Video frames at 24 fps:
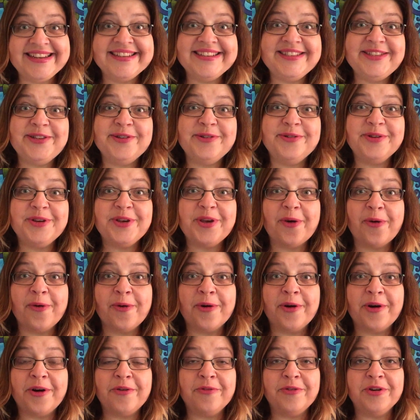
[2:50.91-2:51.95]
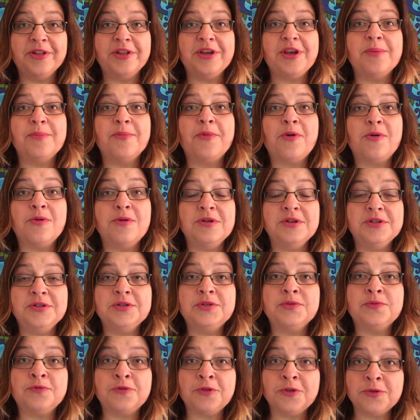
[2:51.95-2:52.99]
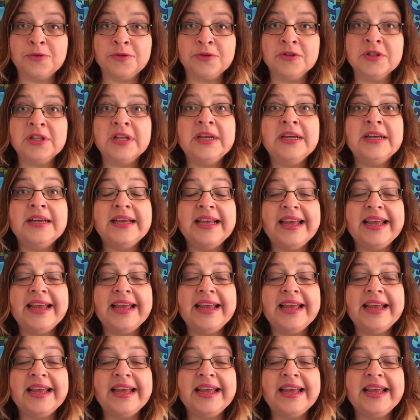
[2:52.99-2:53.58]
to your really important role